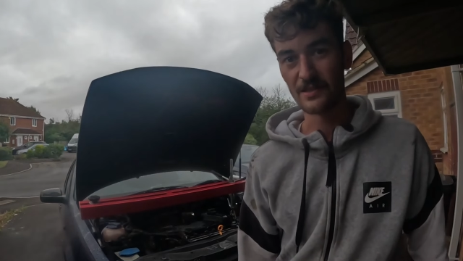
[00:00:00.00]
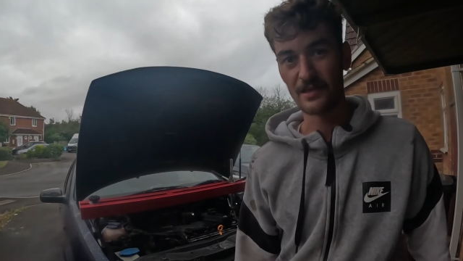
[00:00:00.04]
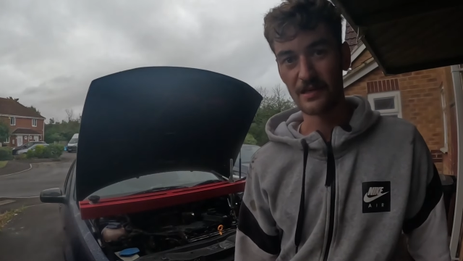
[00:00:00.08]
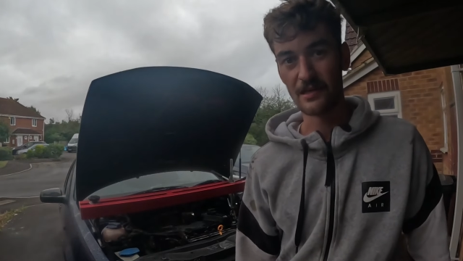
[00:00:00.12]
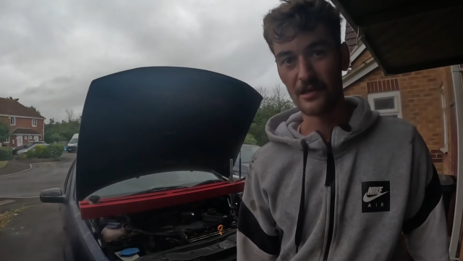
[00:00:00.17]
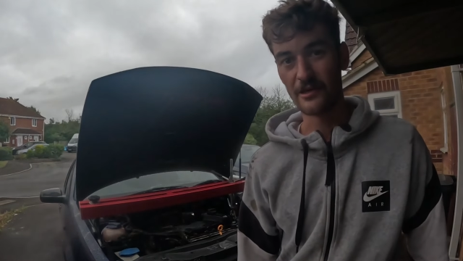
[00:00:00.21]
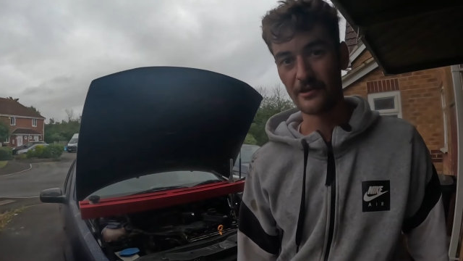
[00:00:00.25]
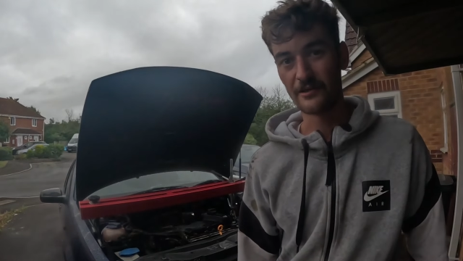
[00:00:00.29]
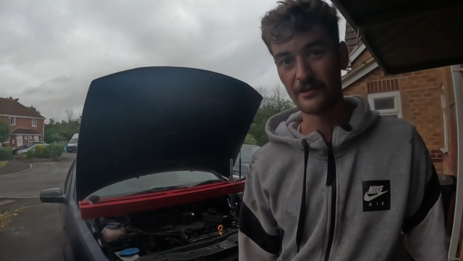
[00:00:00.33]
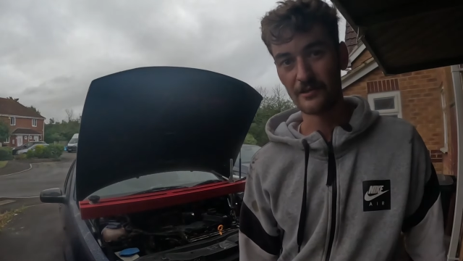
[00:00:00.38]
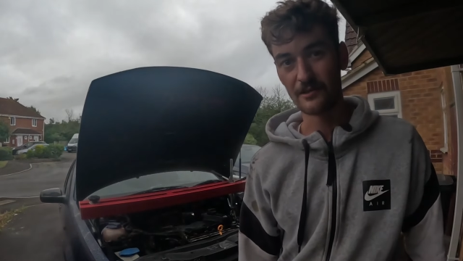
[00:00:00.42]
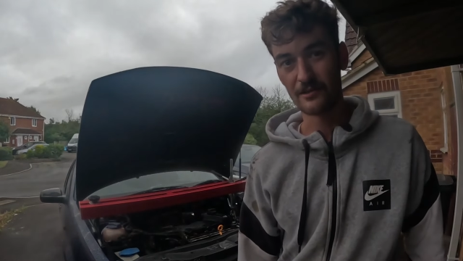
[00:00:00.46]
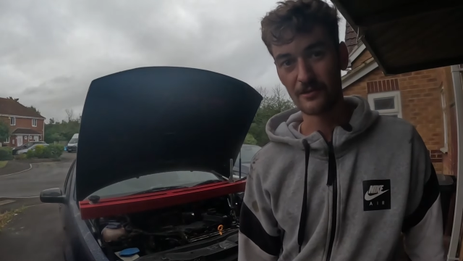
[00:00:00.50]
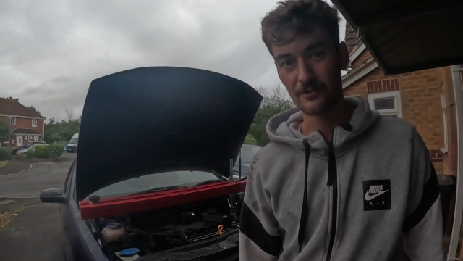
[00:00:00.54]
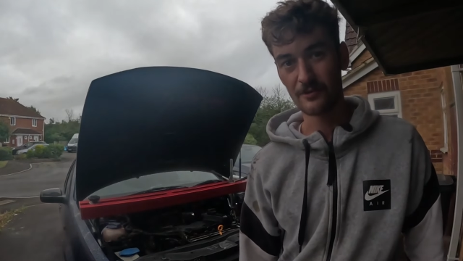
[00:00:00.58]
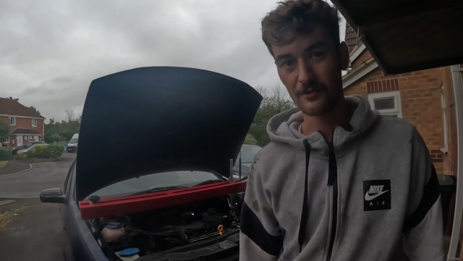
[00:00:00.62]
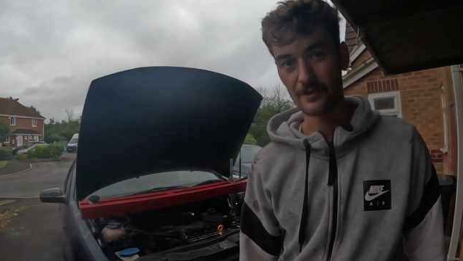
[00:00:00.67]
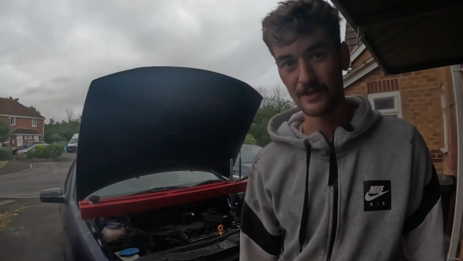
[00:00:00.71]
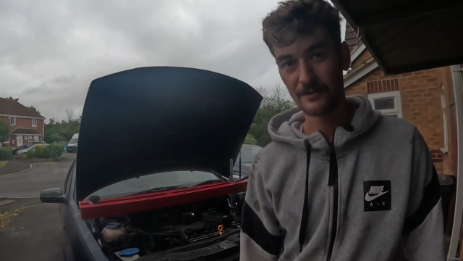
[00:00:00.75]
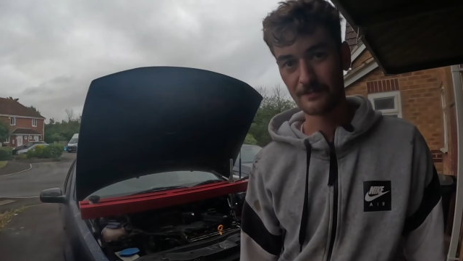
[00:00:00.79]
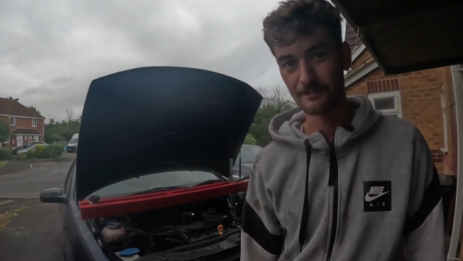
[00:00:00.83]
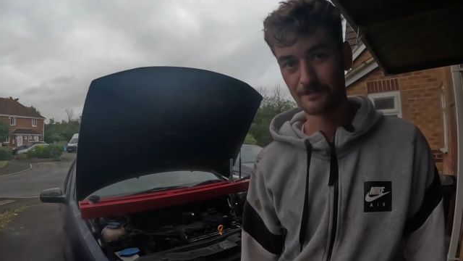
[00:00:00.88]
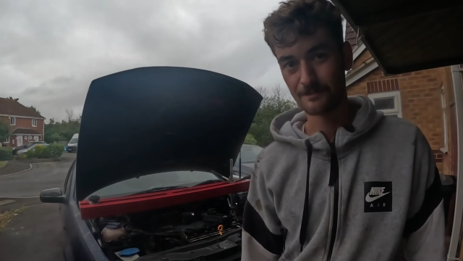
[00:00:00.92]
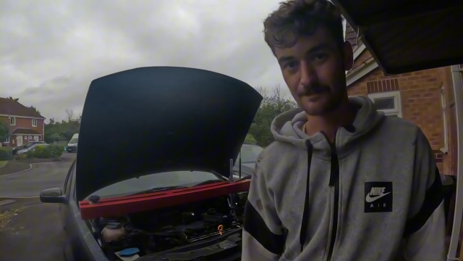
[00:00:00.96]
and learning along the
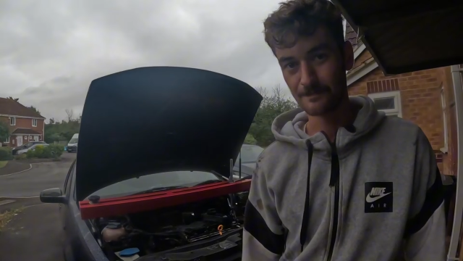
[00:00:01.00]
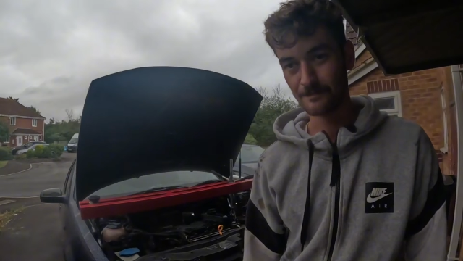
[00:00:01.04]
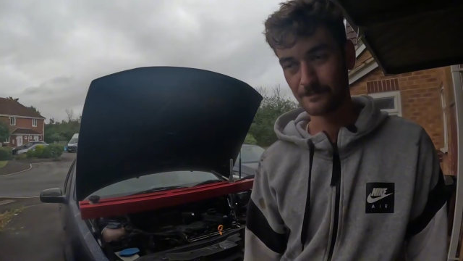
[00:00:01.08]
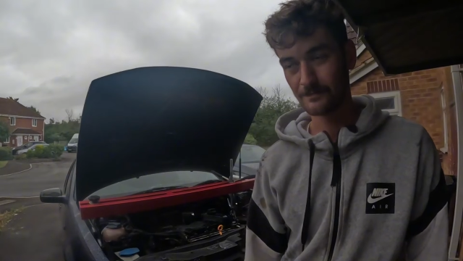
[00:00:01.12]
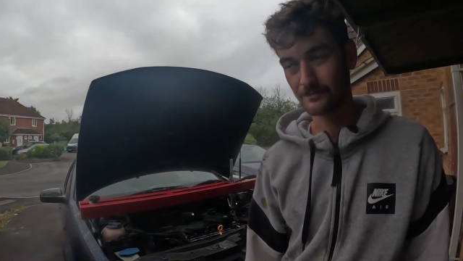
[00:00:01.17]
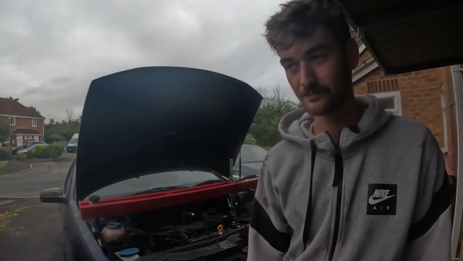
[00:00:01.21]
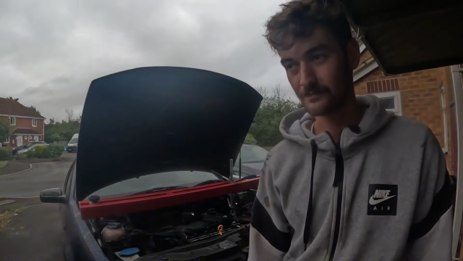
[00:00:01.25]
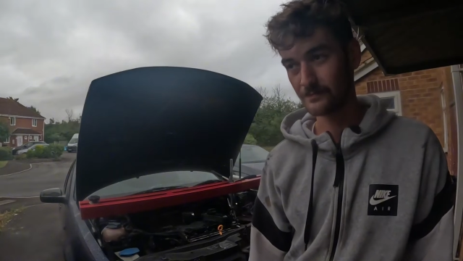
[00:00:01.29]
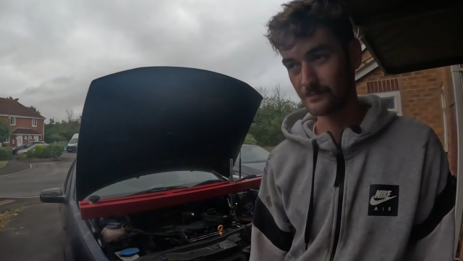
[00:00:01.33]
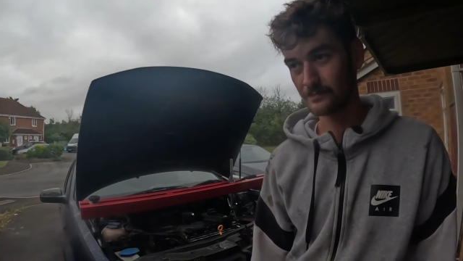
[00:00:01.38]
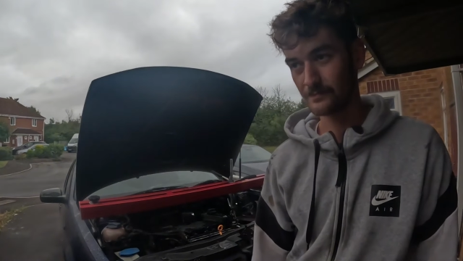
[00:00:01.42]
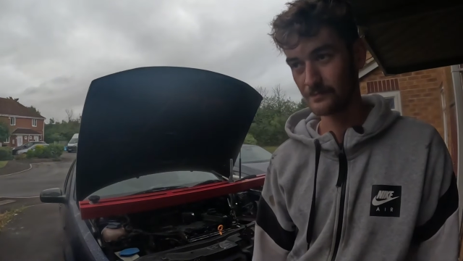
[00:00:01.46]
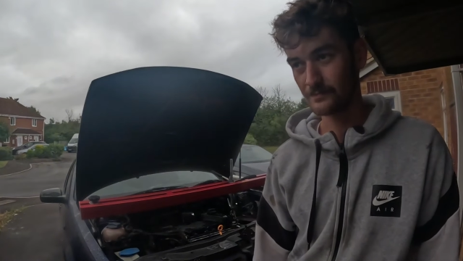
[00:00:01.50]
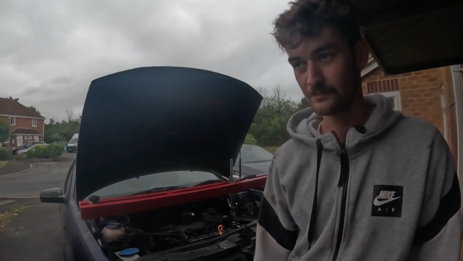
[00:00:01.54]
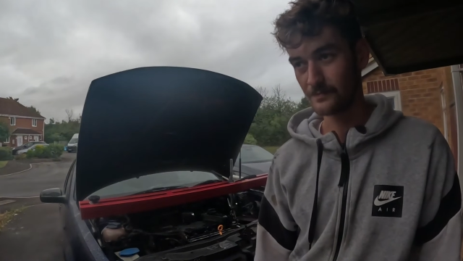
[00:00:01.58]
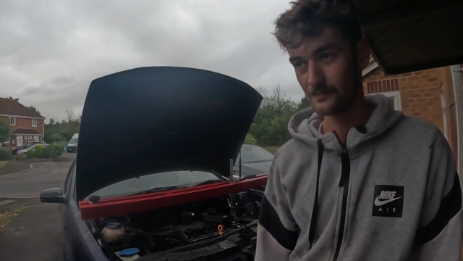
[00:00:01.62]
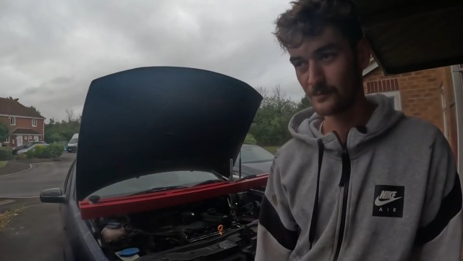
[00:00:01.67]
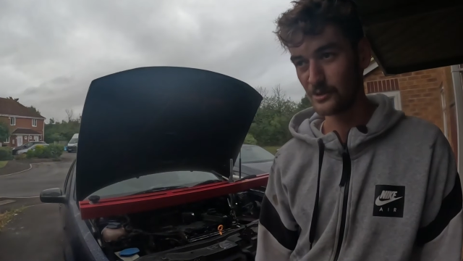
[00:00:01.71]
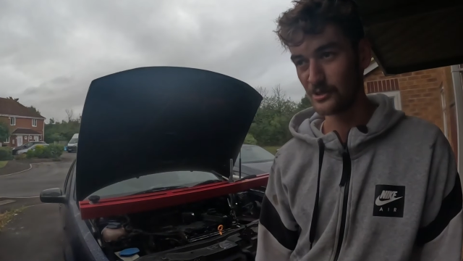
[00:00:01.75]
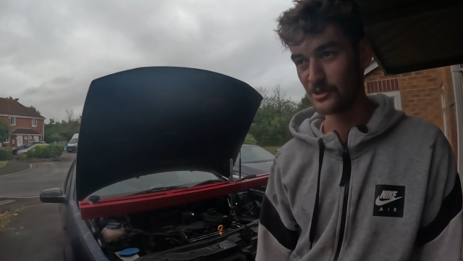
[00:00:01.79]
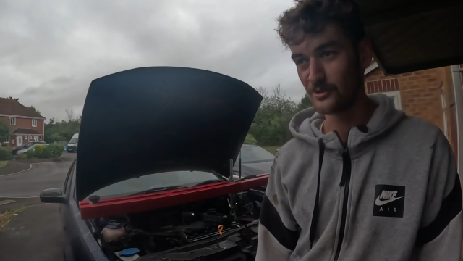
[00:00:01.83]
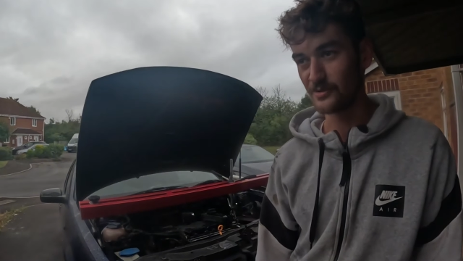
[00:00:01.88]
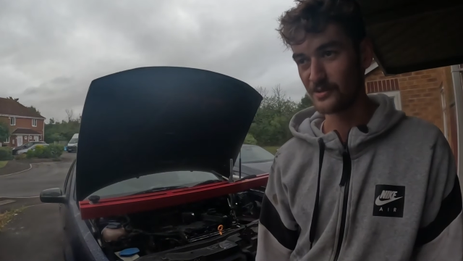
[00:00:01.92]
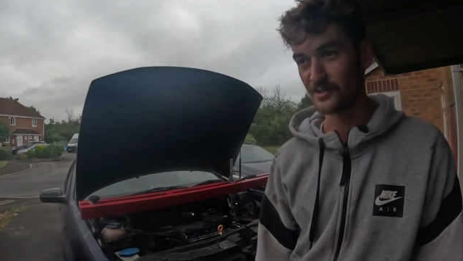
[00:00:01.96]
way.
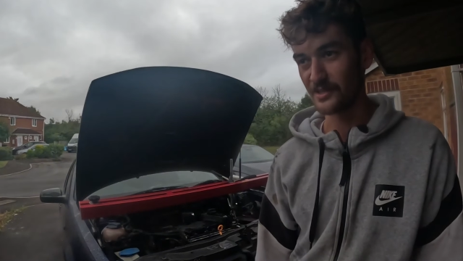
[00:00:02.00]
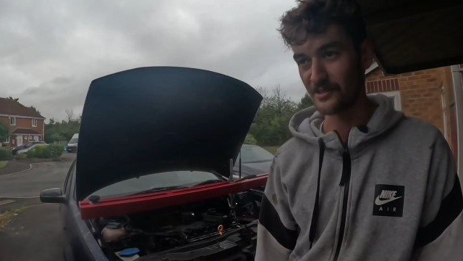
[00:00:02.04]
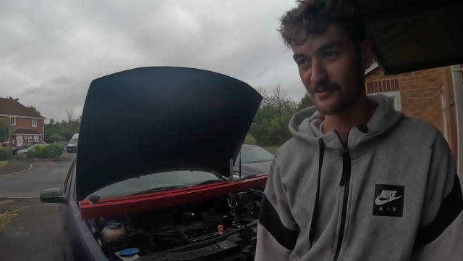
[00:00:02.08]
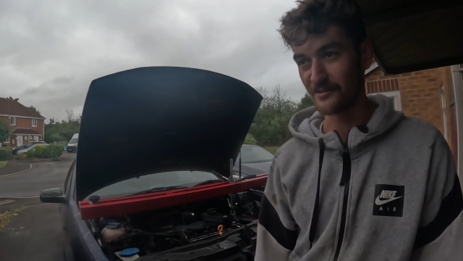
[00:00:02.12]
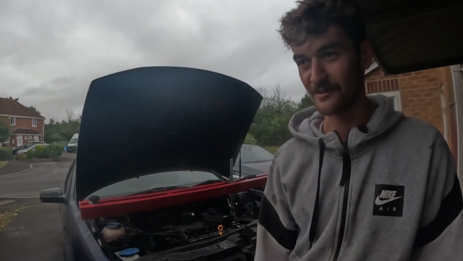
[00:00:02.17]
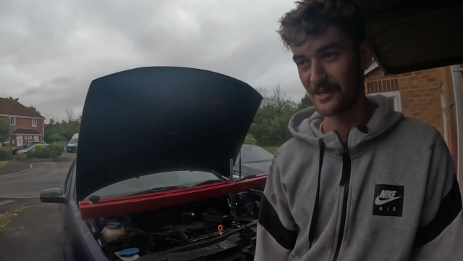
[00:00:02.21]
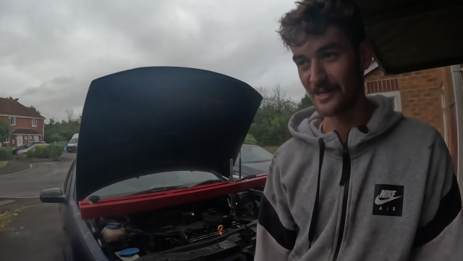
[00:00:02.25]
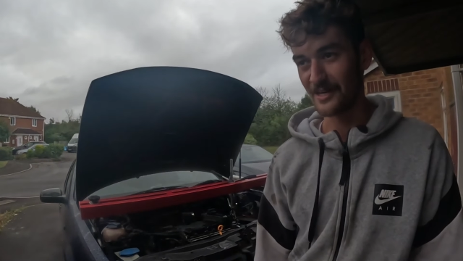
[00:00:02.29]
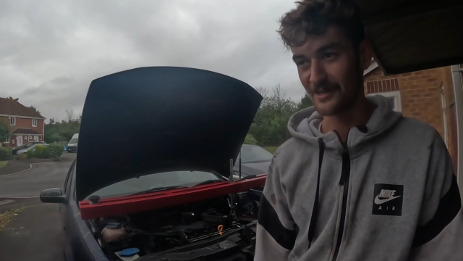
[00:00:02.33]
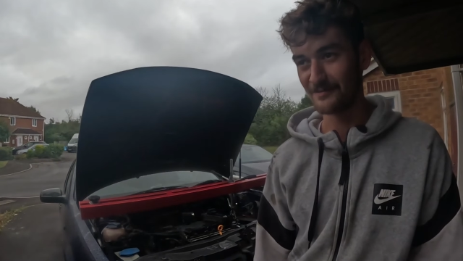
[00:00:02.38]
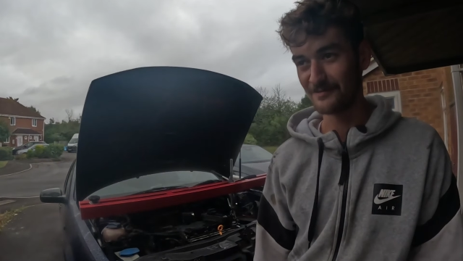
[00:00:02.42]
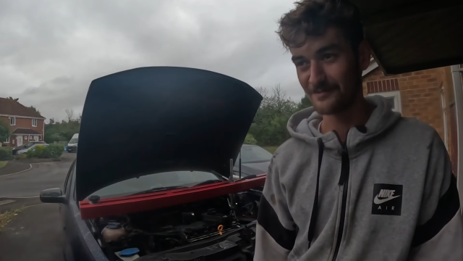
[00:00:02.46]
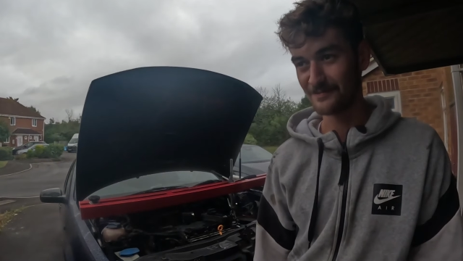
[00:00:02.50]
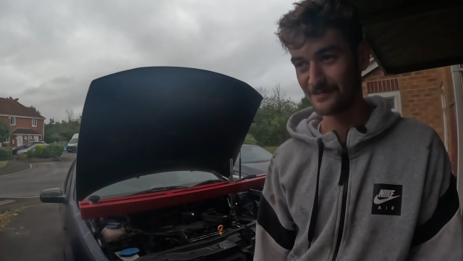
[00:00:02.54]
What are you sniggering at?